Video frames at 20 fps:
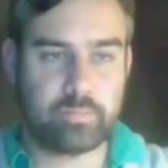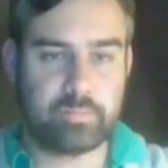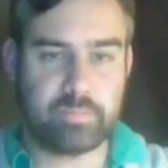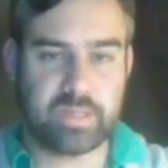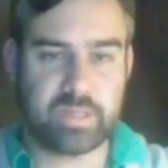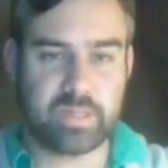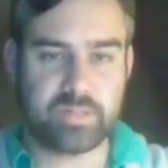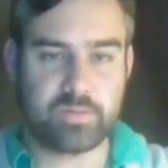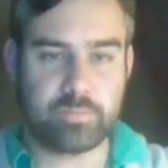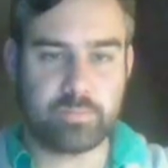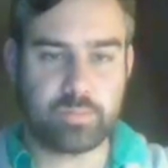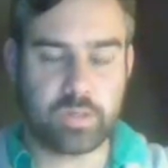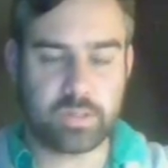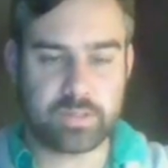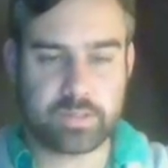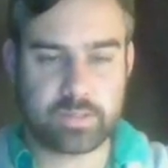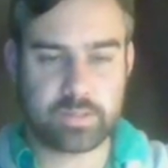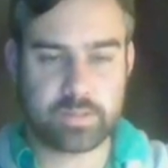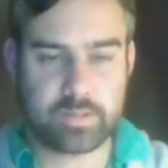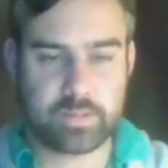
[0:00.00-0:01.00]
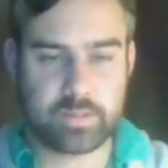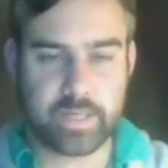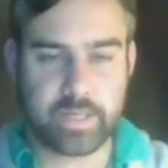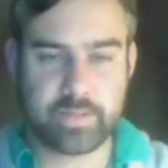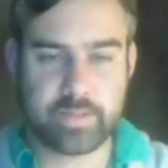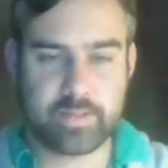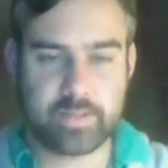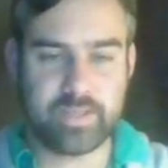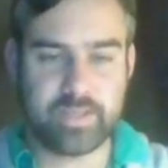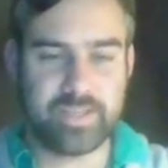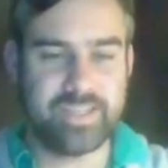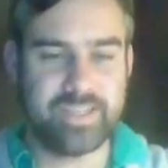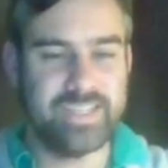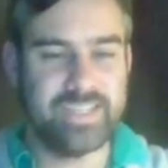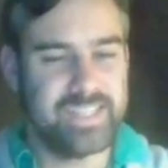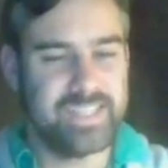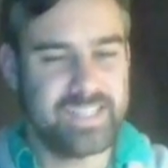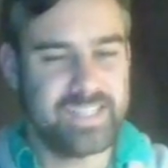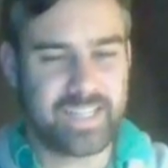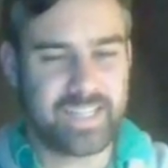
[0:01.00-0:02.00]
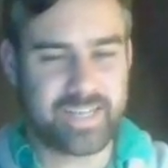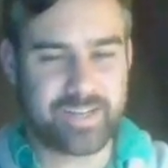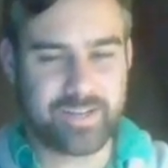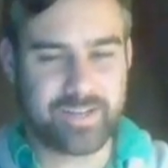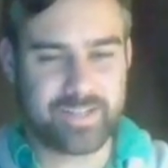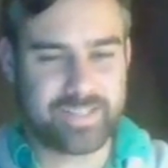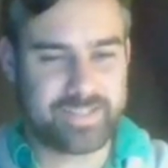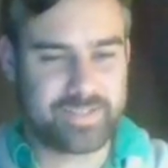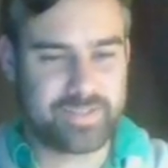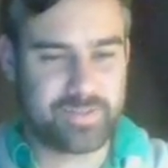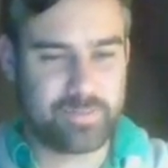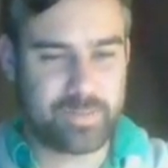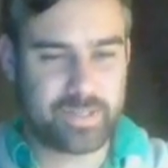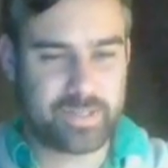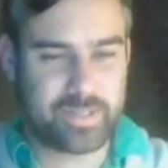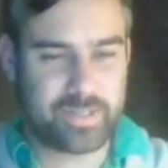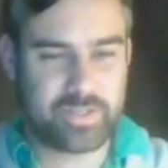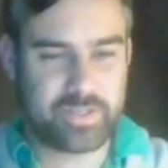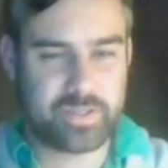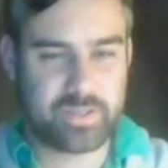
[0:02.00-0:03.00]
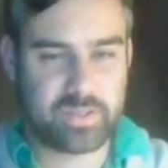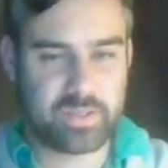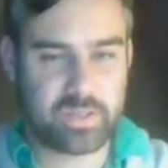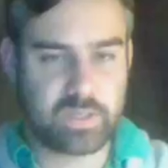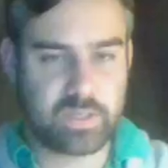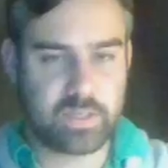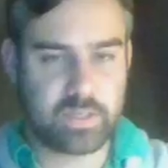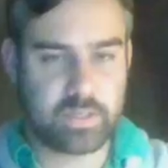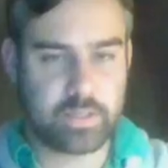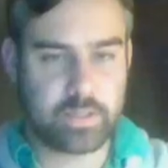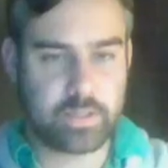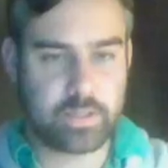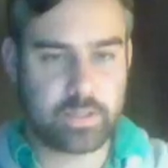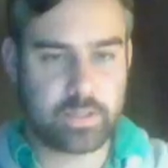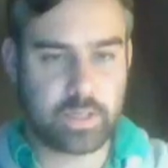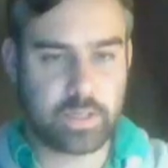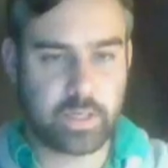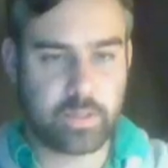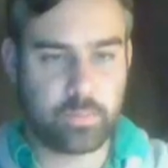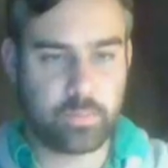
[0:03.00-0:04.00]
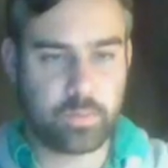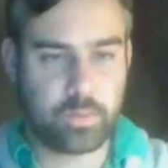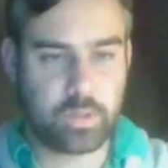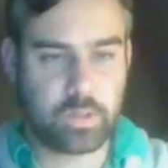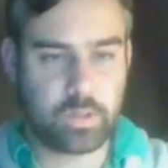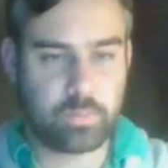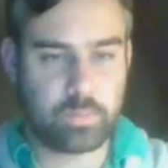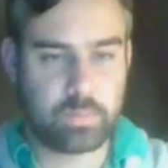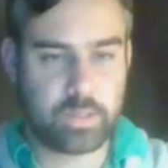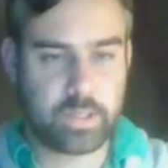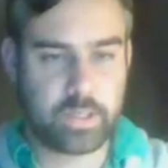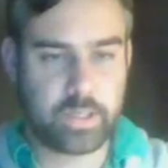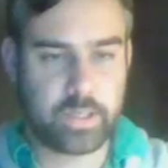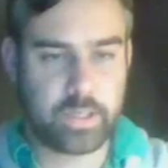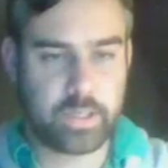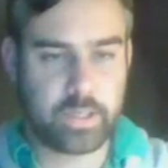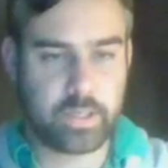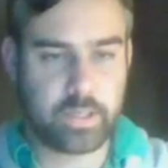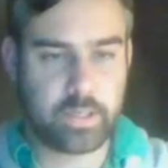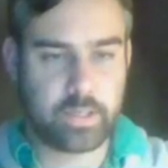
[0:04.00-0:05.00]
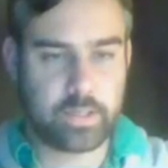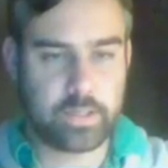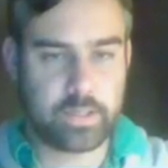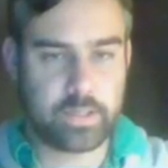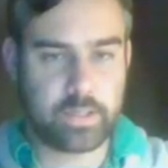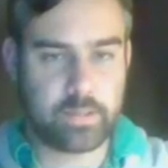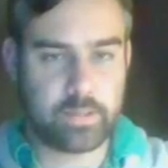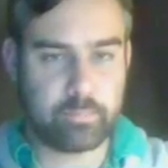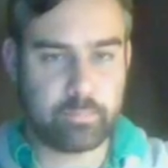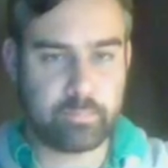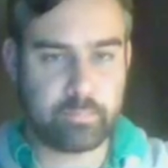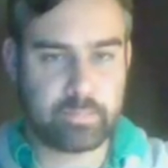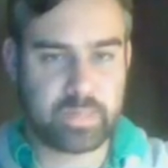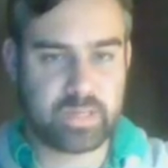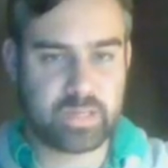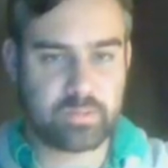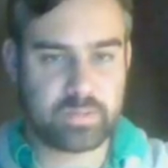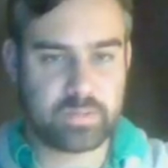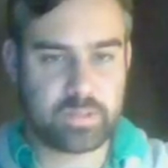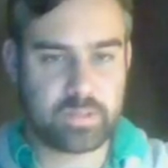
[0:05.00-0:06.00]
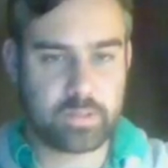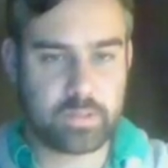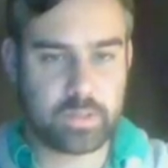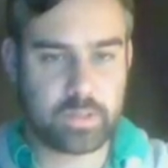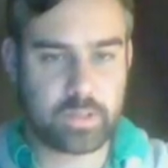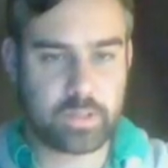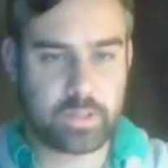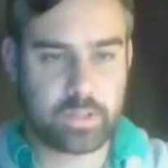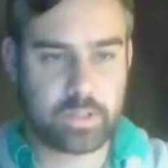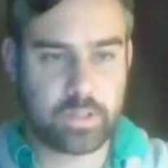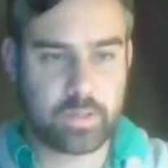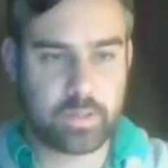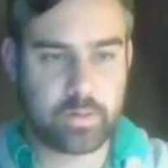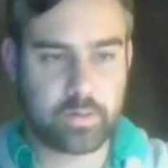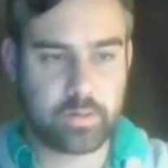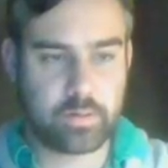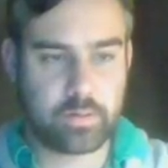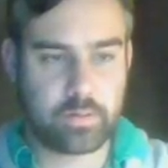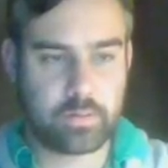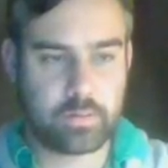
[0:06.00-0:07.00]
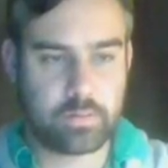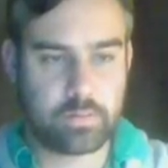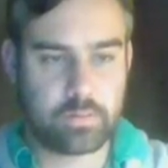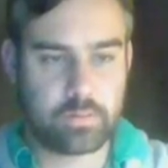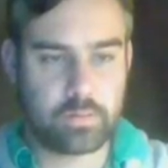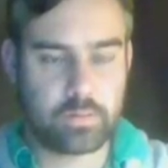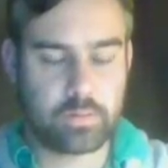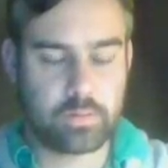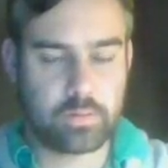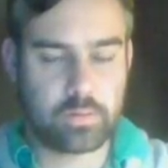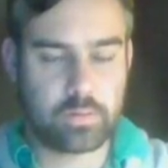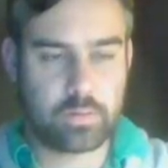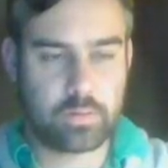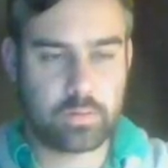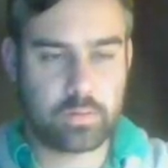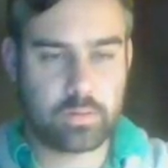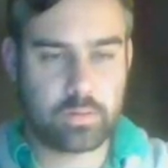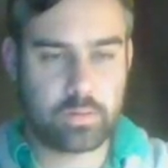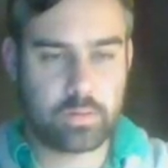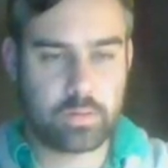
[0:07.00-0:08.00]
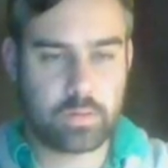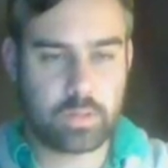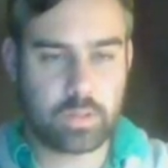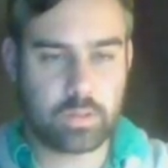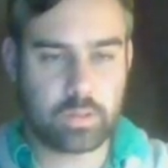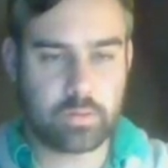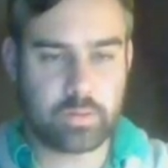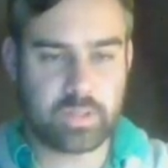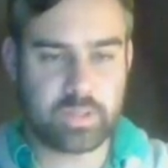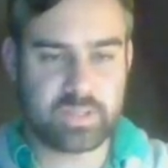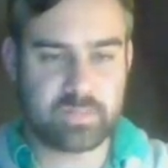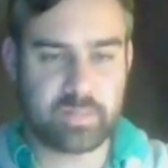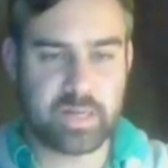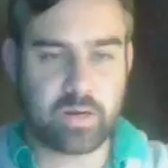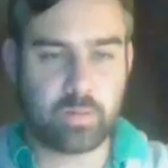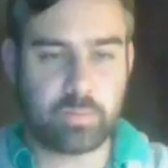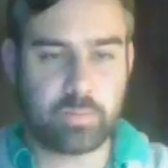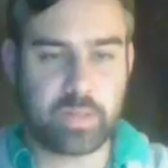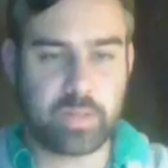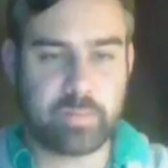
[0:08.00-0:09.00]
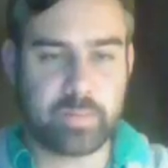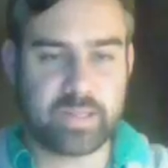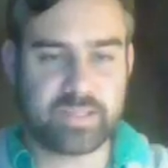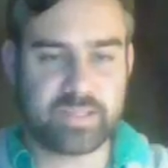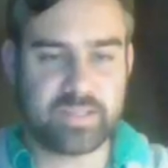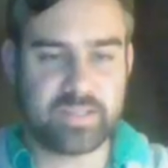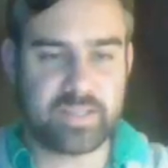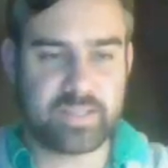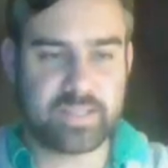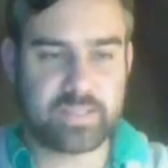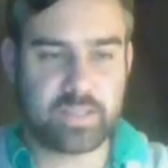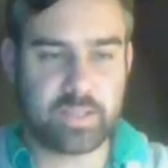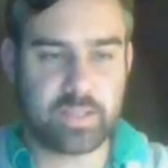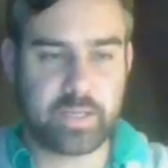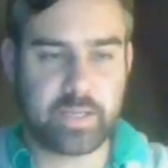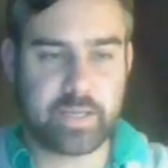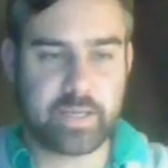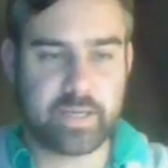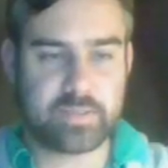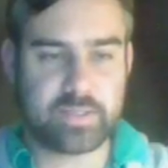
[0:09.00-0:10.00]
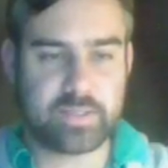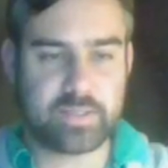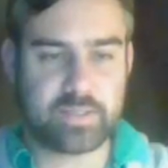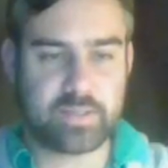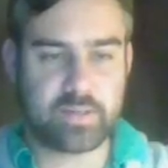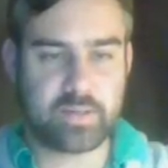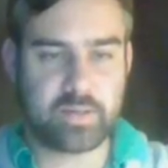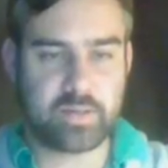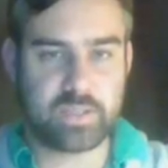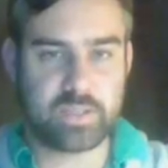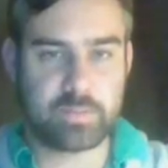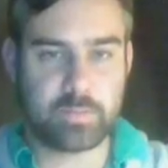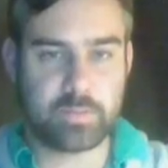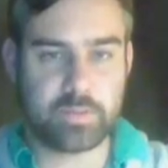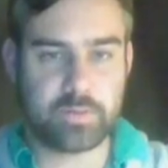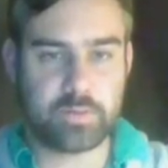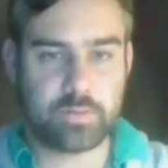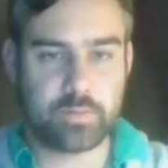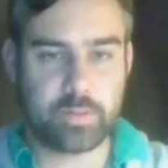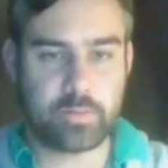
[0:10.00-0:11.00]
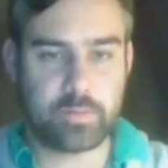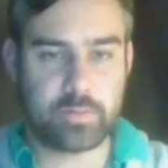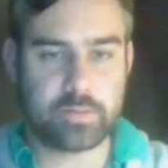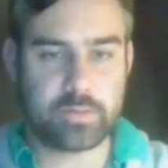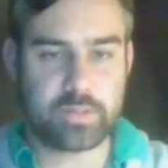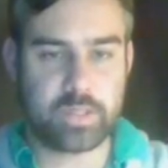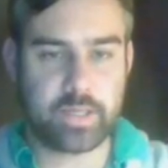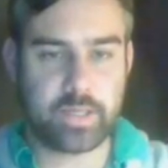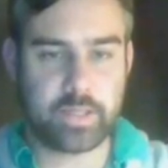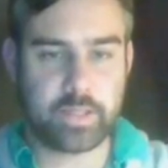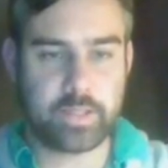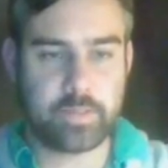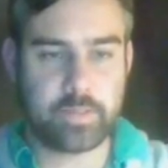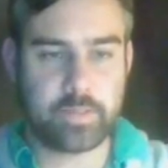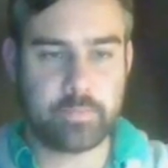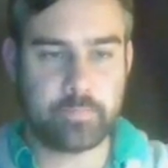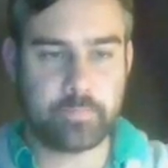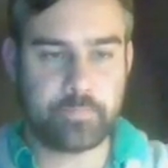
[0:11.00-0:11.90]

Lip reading: Maelstrom Pulse. Yeah, that card doesn't do much. I will play the Mountain here. Although it doesn't matter, I'll play Mountain Desolate Lighthouse, discarding Splinter Twin most likely.